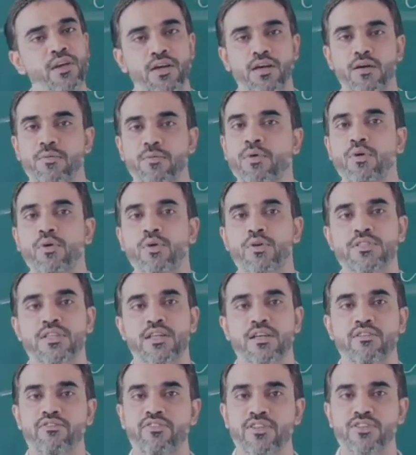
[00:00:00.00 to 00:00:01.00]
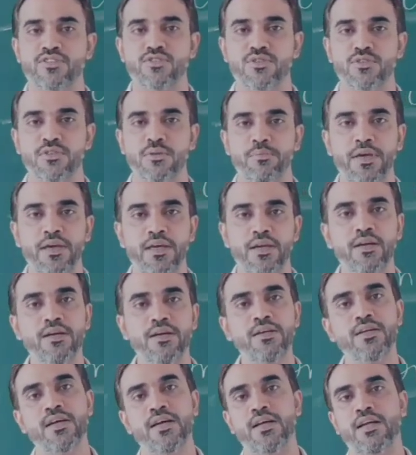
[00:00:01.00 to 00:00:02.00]
A bow is a reference to the
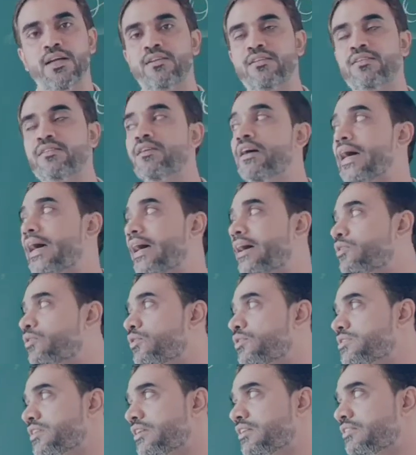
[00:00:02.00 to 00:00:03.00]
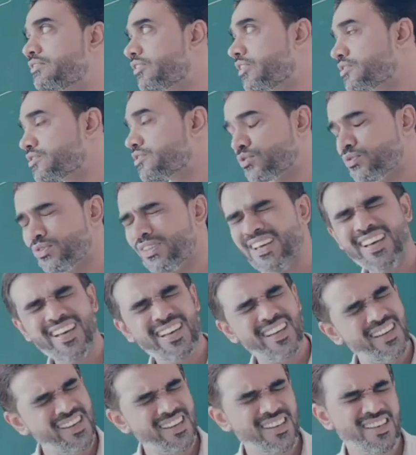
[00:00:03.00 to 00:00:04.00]
parent, and arrow is a reference to the
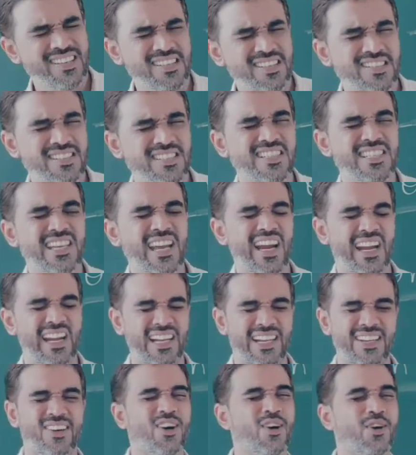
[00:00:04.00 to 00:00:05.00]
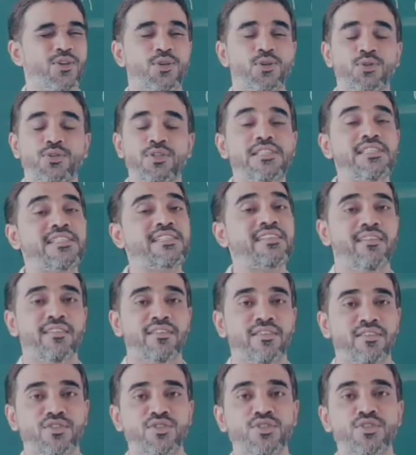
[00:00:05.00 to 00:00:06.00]
child or to the
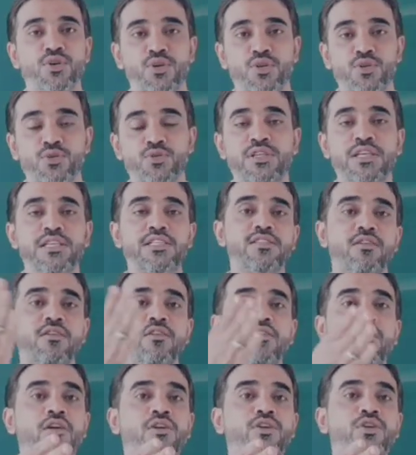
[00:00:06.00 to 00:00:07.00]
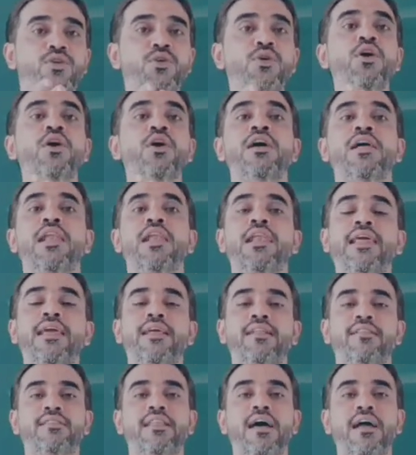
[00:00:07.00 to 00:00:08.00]
children. So you just got to
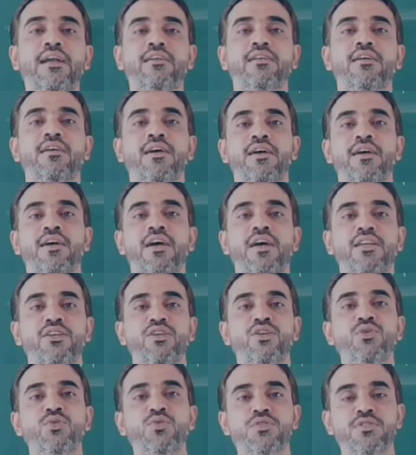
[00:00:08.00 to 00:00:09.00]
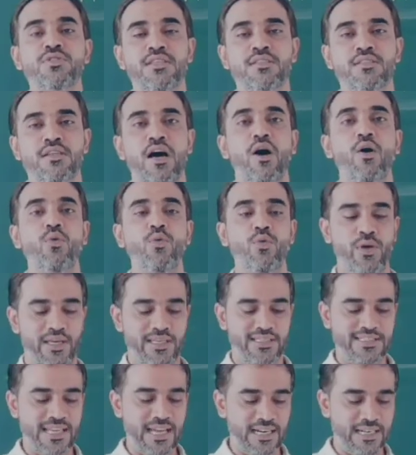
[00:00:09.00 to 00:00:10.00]
link that and use this. How
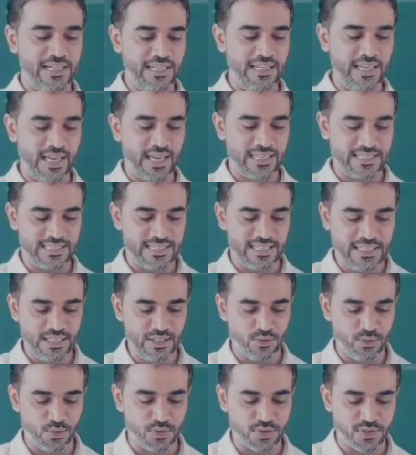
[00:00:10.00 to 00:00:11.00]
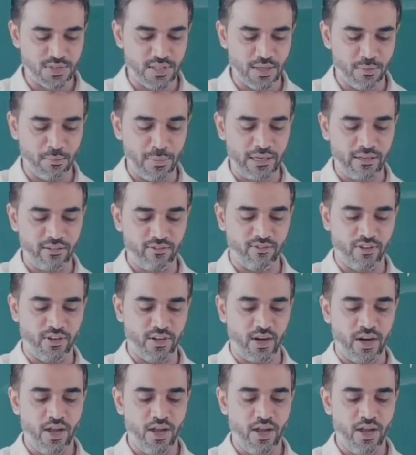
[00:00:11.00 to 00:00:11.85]
exactly has he used the metaphor